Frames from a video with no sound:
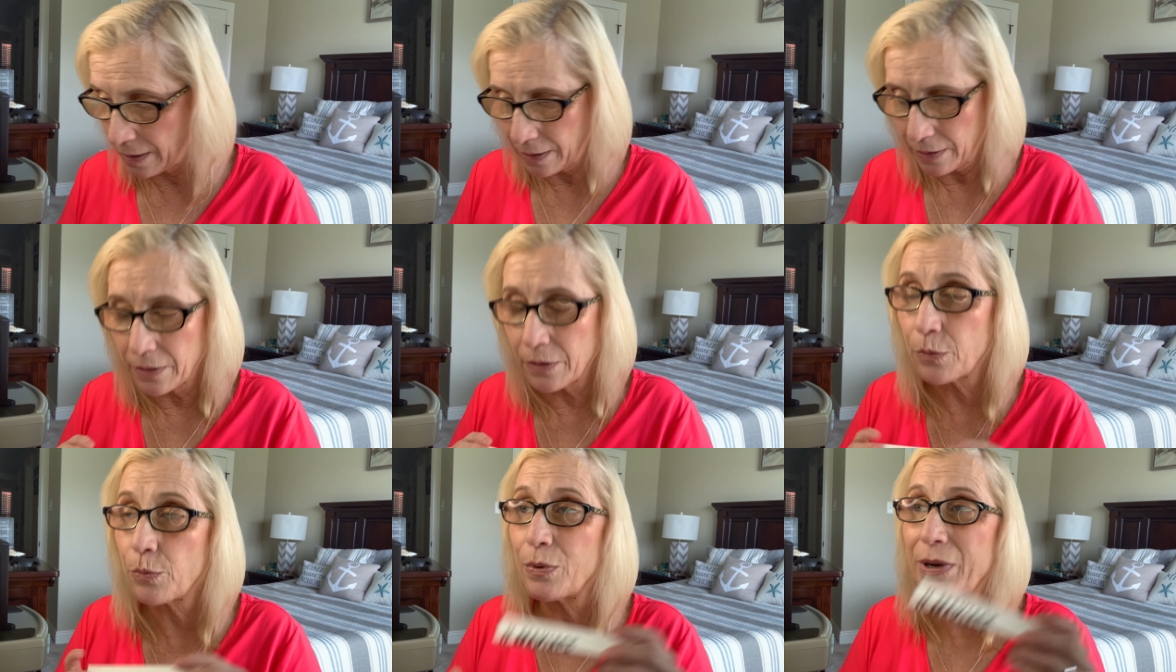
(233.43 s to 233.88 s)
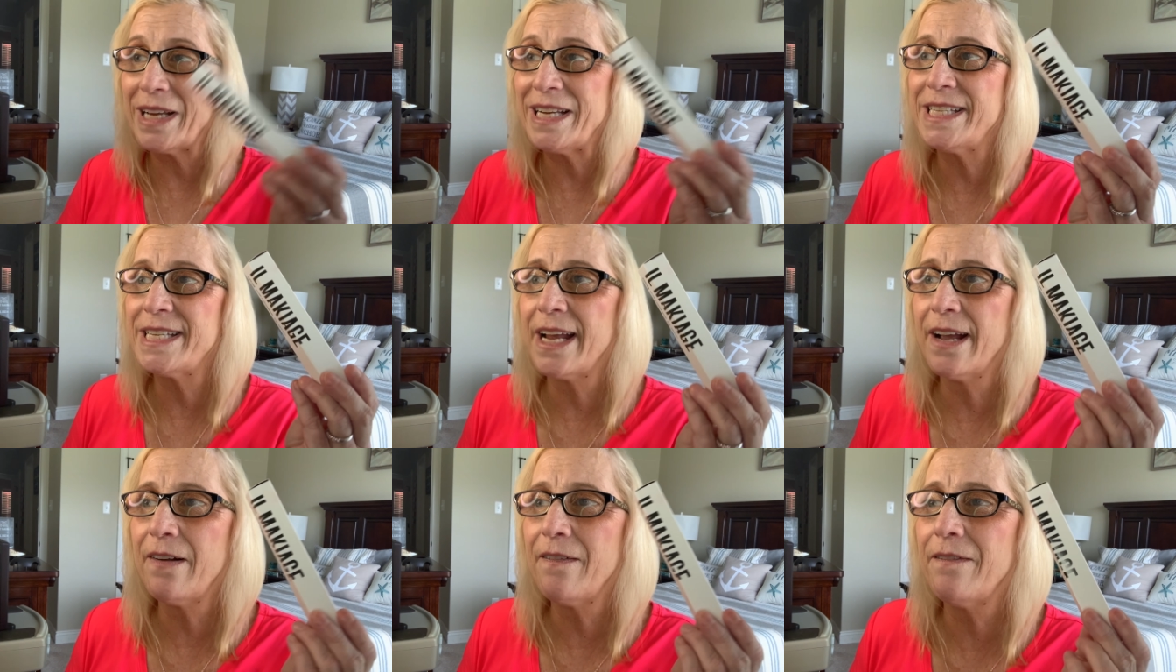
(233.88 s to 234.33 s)
The
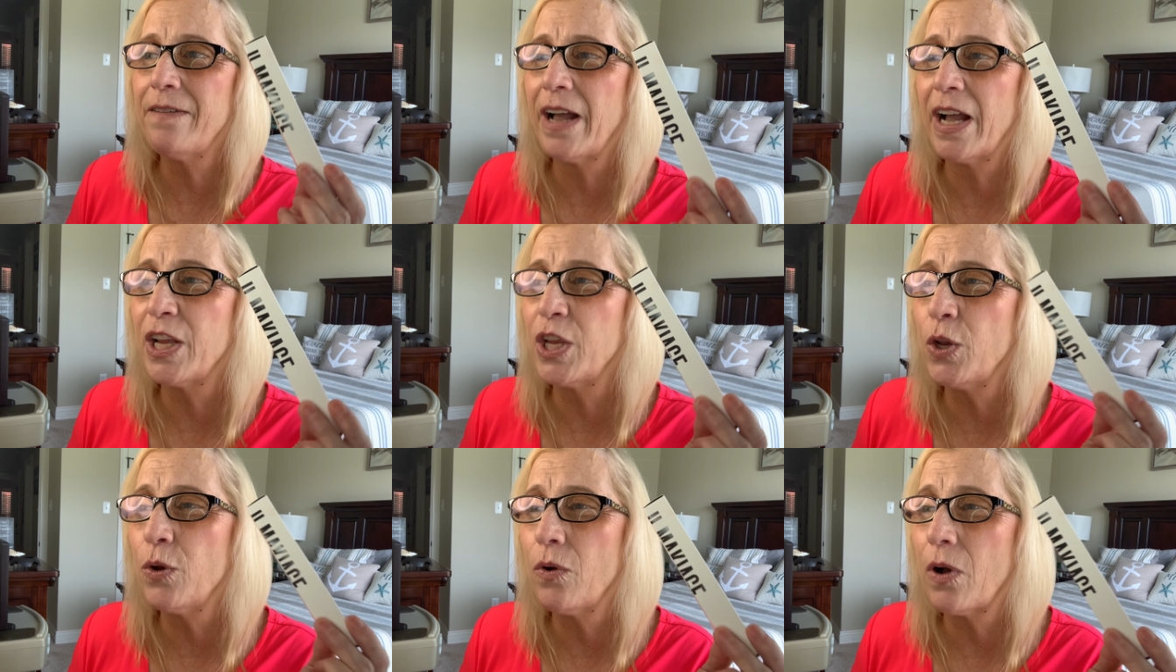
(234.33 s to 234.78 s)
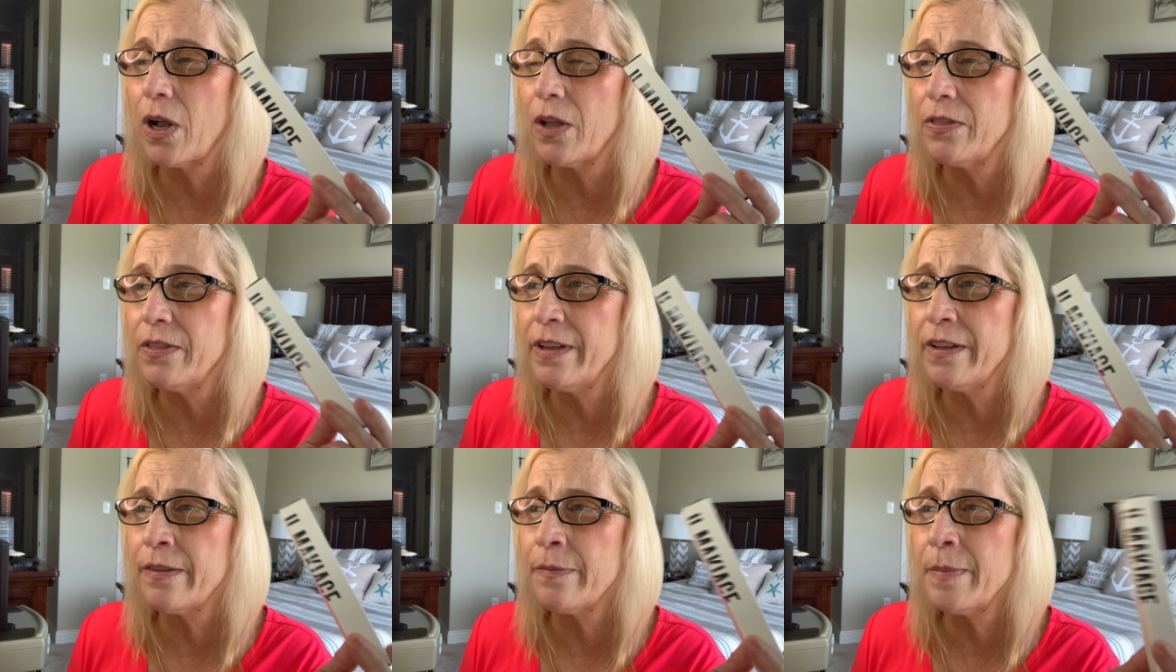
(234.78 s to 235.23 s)
retail value
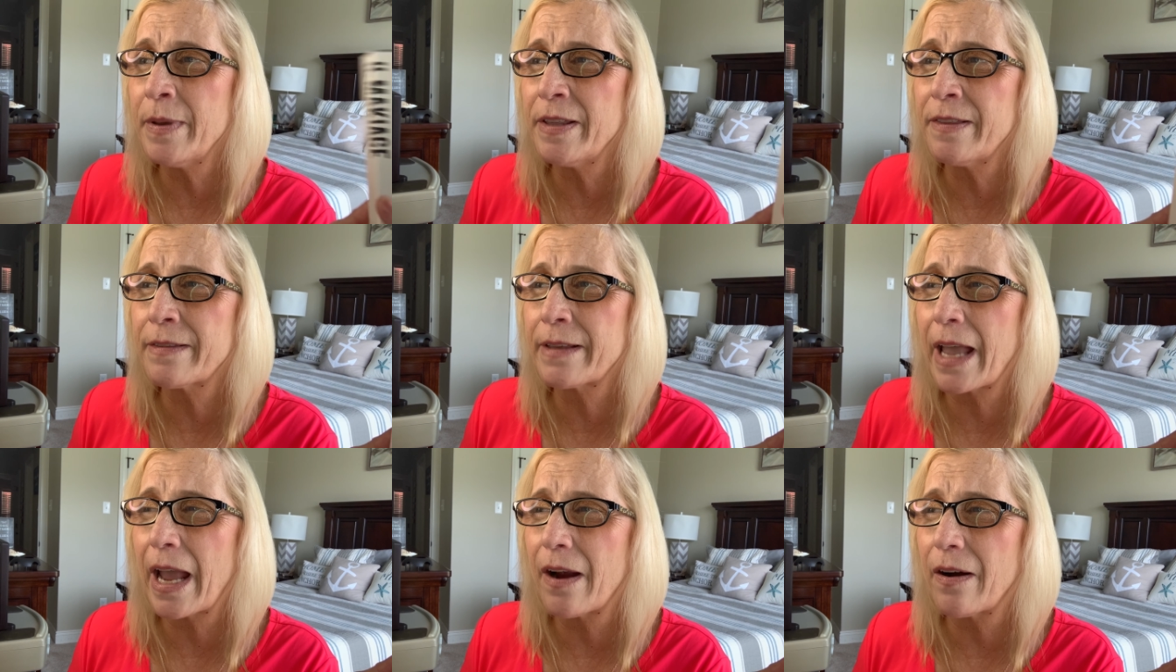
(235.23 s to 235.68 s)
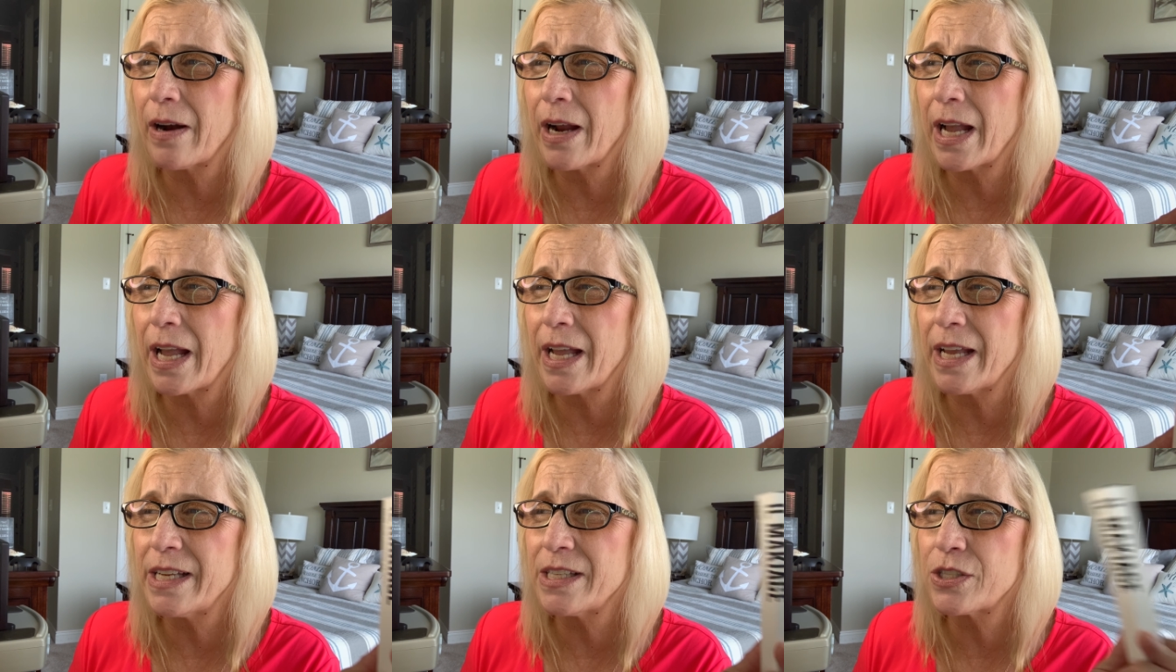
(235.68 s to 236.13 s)
on this
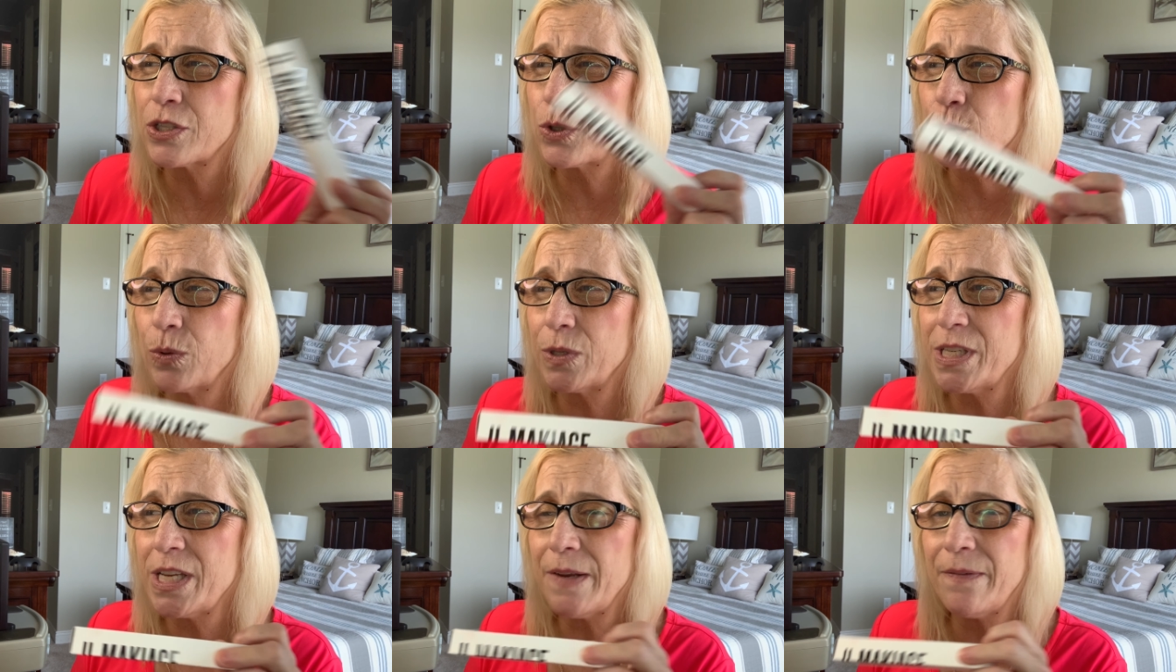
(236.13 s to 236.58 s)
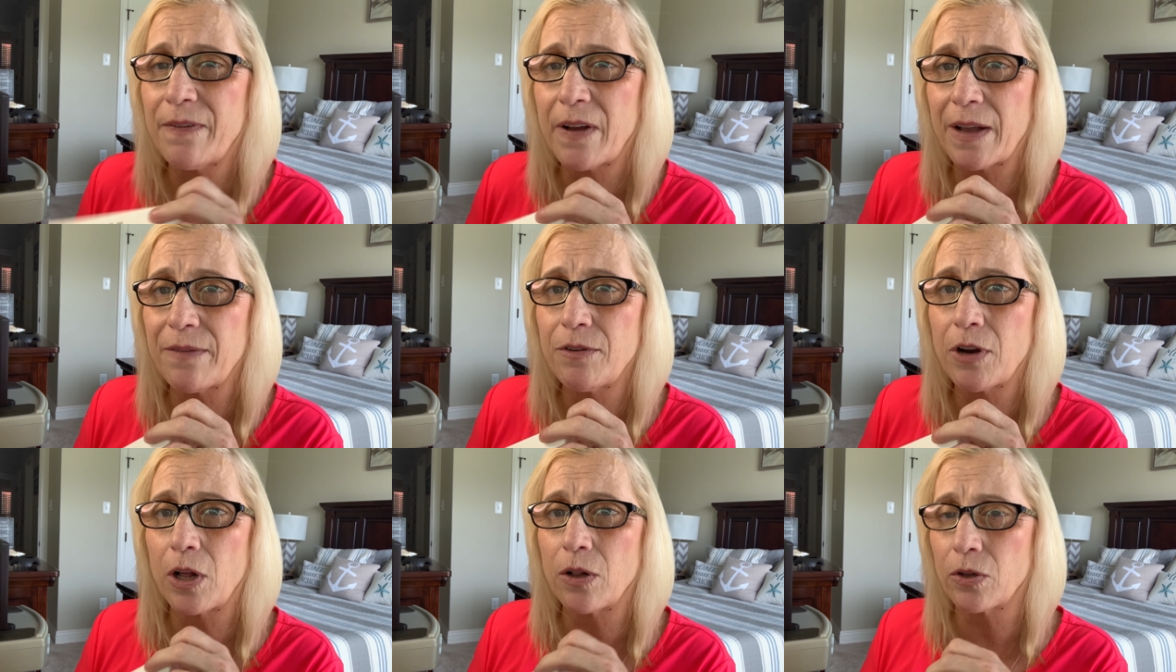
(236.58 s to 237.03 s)
mascara is
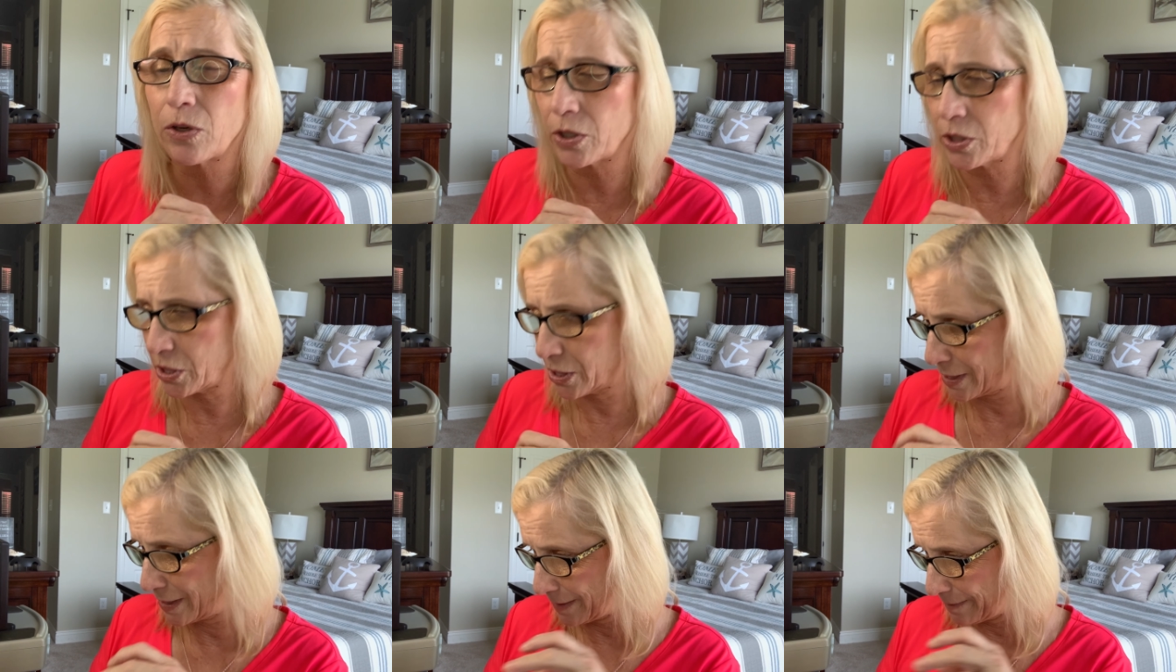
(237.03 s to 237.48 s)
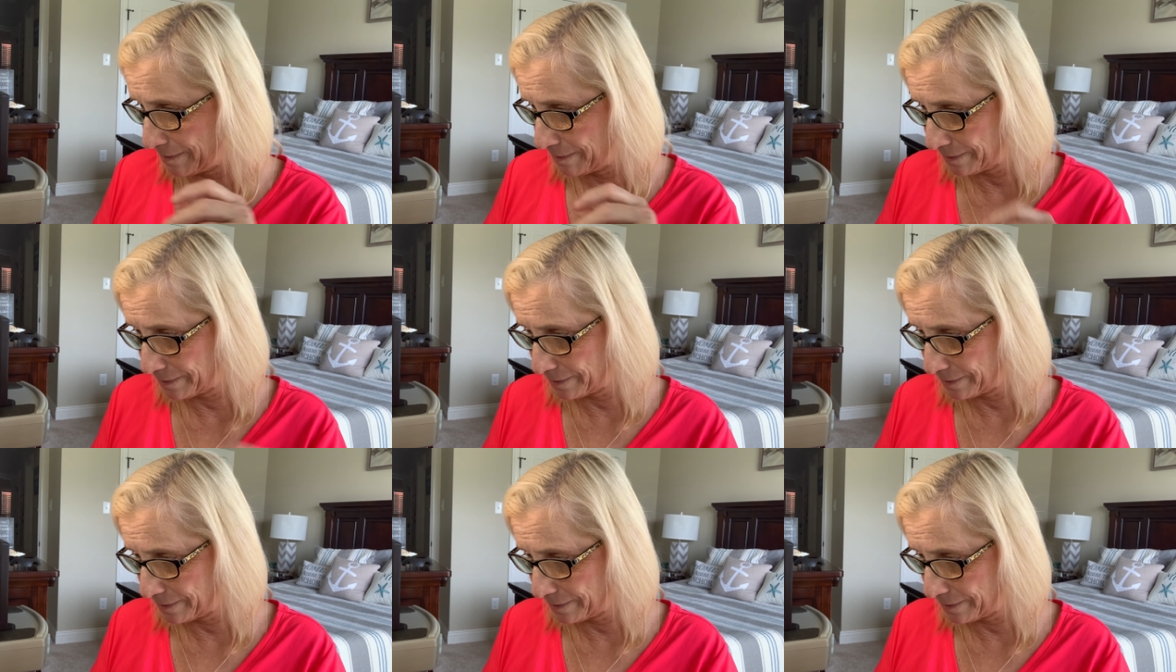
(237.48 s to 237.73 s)
$25.